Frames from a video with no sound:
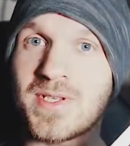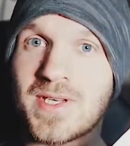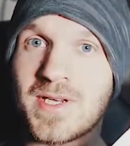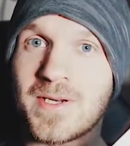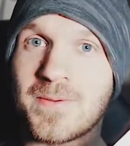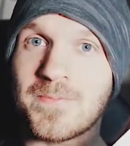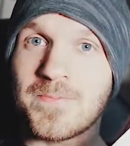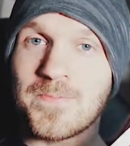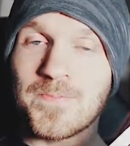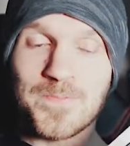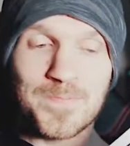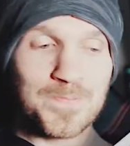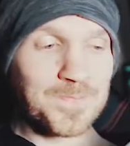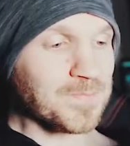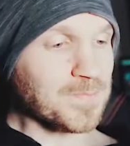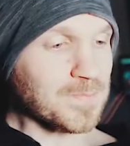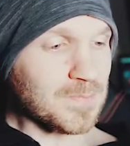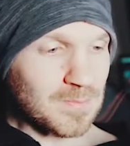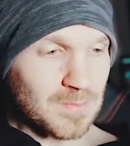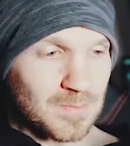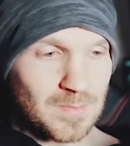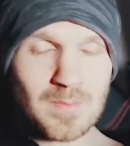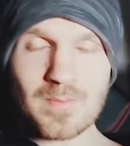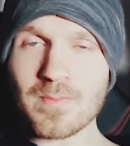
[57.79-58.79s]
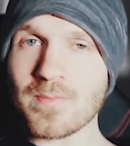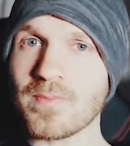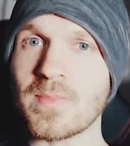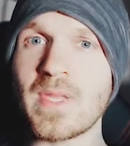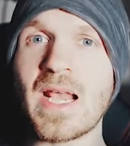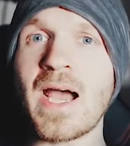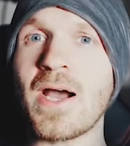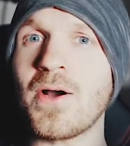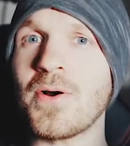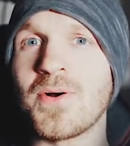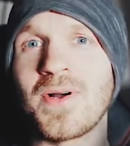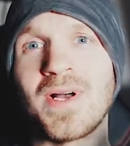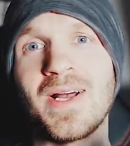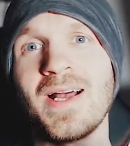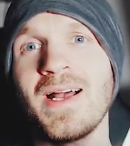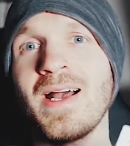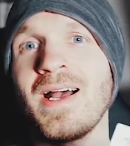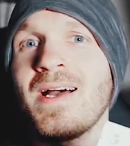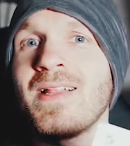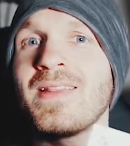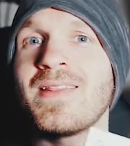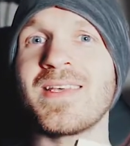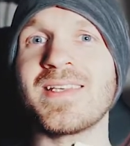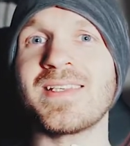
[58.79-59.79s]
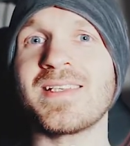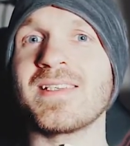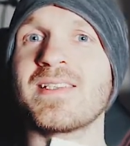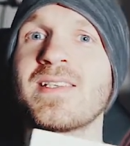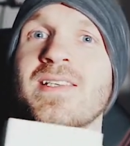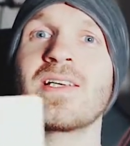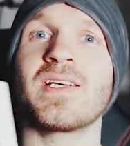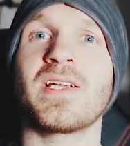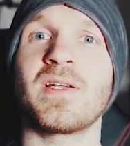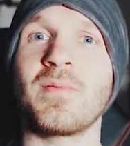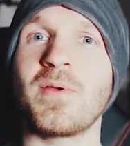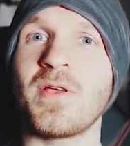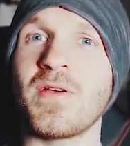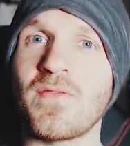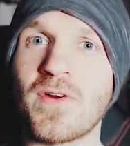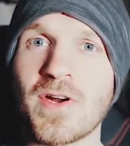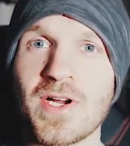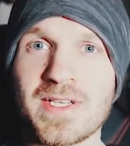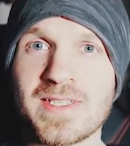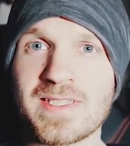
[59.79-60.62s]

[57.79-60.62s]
up. Now, this isn't going to be a very